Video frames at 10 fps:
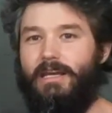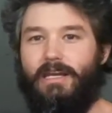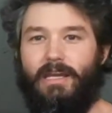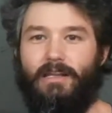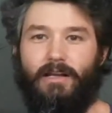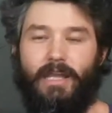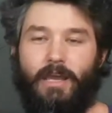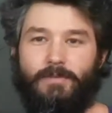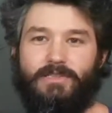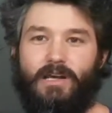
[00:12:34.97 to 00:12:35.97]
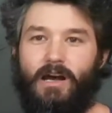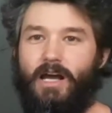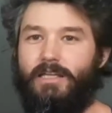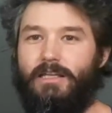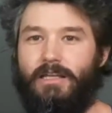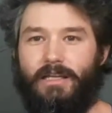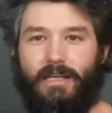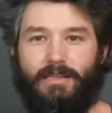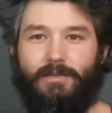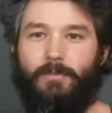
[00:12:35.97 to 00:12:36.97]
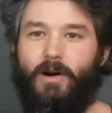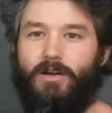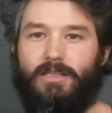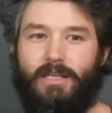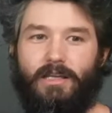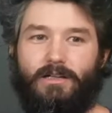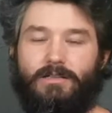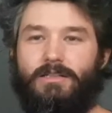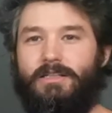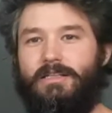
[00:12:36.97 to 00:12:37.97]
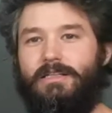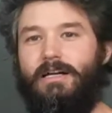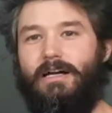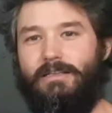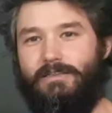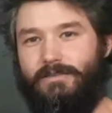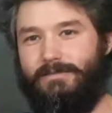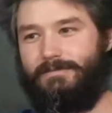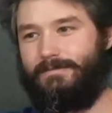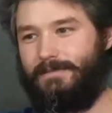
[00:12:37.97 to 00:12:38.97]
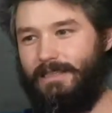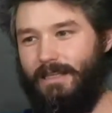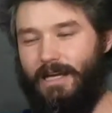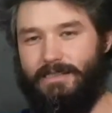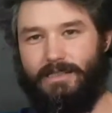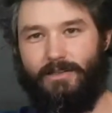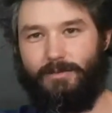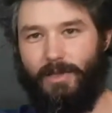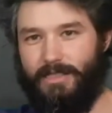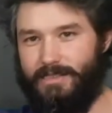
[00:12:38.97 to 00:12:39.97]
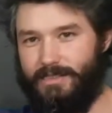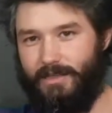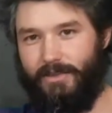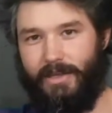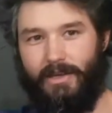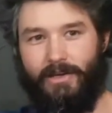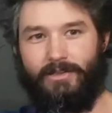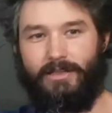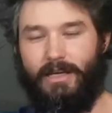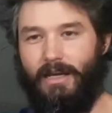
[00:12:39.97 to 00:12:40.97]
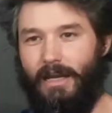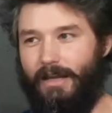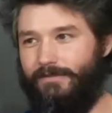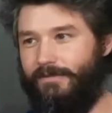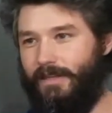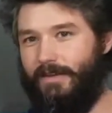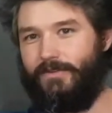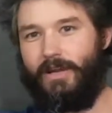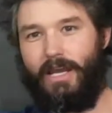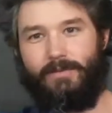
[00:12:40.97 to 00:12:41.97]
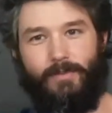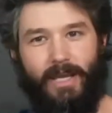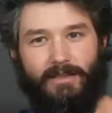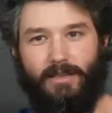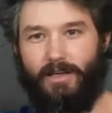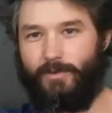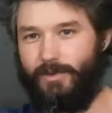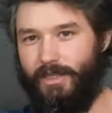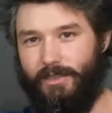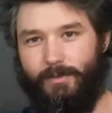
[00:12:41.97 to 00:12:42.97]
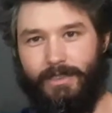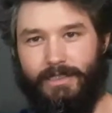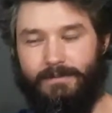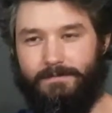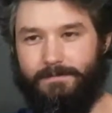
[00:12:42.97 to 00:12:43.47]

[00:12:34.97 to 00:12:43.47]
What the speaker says: Get on Amazon. Get the bulk deal. Lots of good places on there. I've never had bad luck with anybody.